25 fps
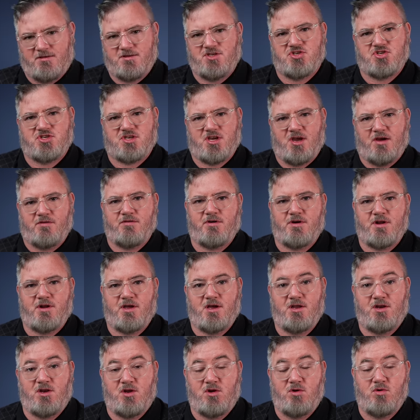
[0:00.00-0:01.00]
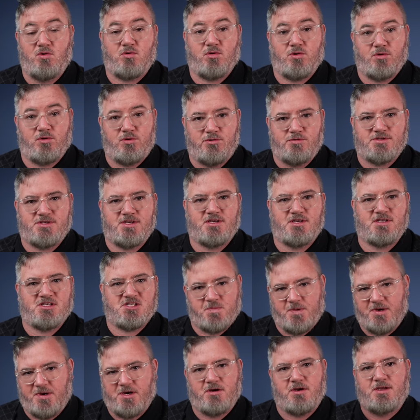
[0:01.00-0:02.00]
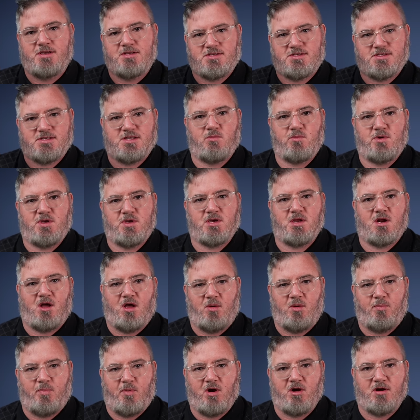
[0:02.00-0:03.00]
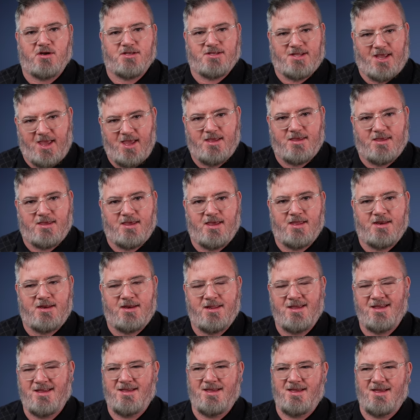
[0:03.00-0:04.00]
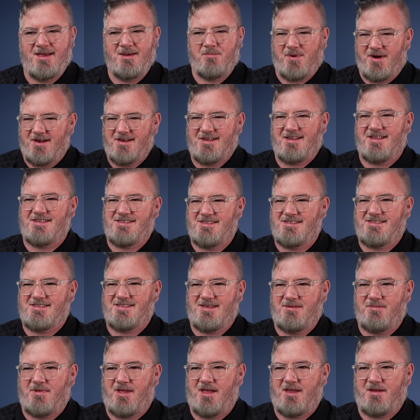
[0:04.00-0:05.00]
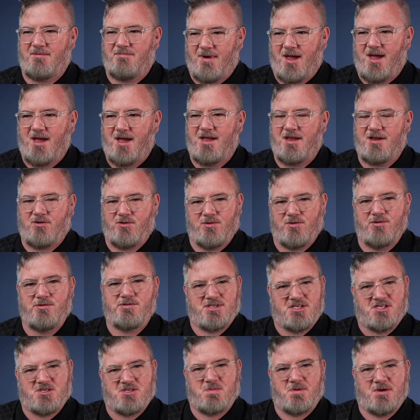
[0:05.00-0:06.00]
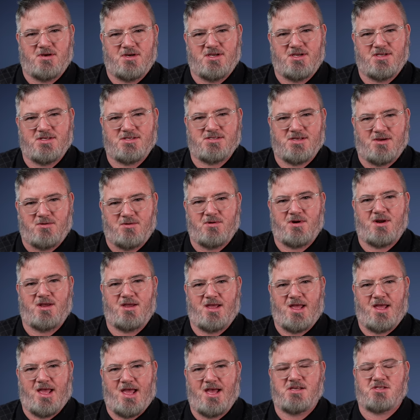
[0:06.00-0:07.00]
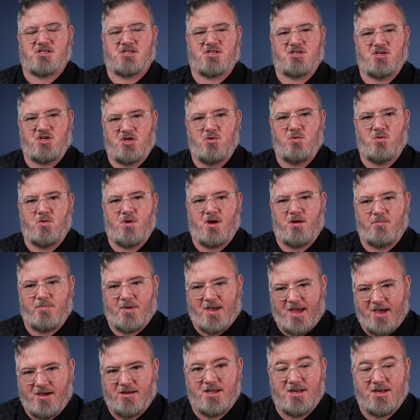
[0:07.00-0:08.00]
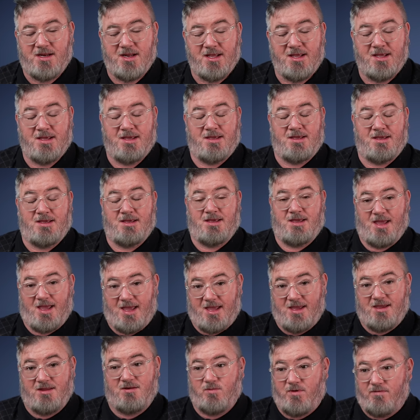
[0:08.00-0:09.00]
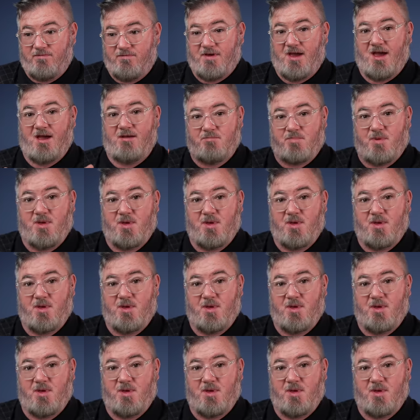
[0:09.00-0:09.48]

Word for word: discovered a new cruise experience that we could all partake in but it doesn't seem like my cruise experience. I want to ask you about it. And we've got